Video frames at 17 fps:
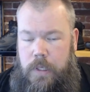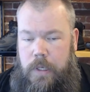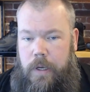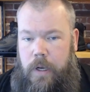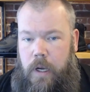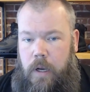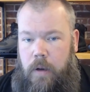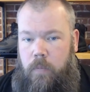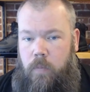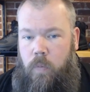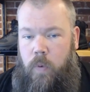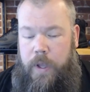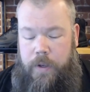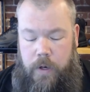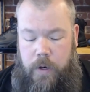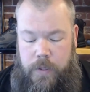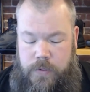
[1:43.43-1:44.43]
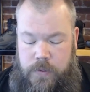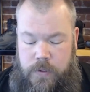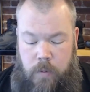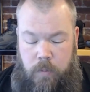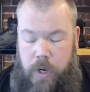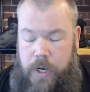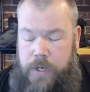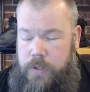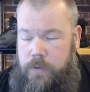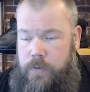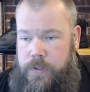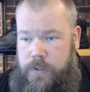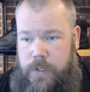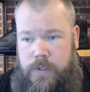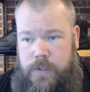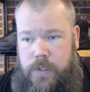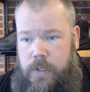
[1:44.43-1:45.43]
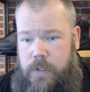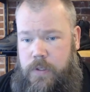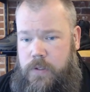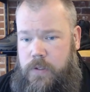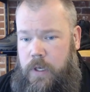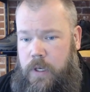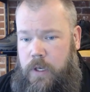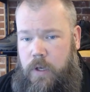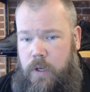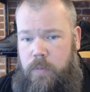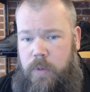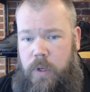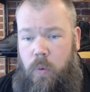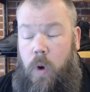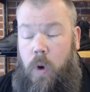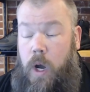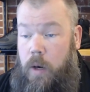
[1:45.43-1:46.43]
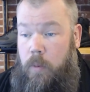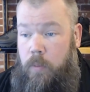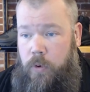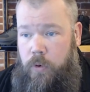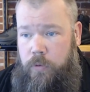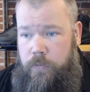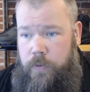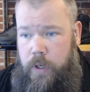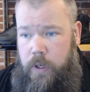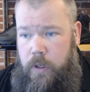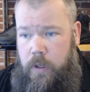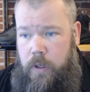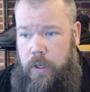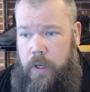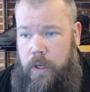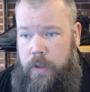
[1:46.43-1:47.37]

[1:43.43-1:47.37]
Whether it's abrasion resistance, it could be waterproofing.